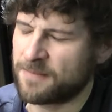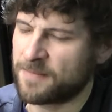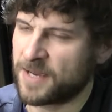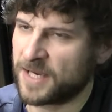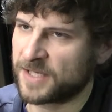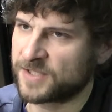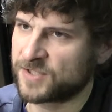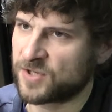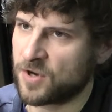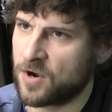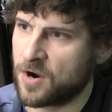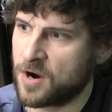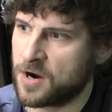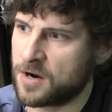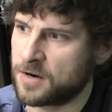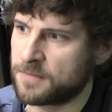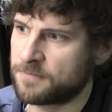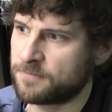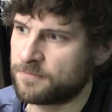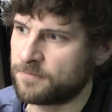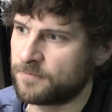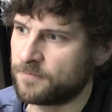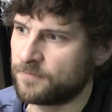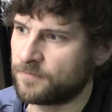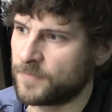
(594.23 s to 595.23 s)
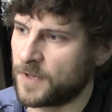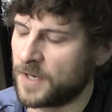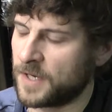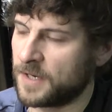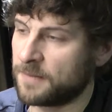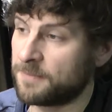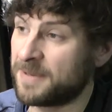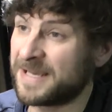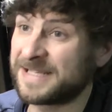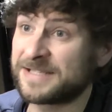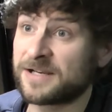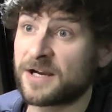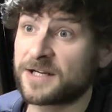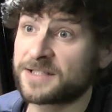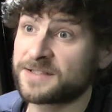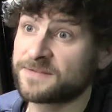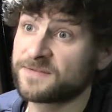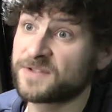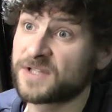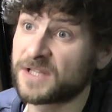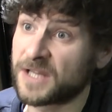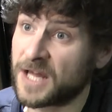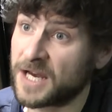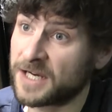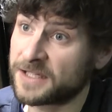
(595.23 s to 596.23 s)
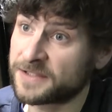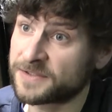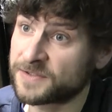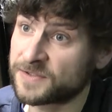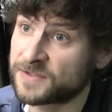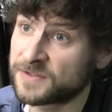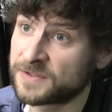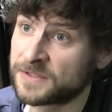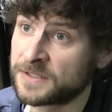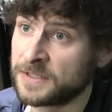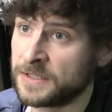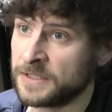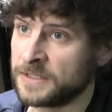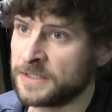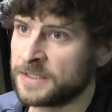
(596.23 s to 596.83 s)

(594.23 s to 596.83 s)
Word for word: M X R uh, Bass Octave Deluxe,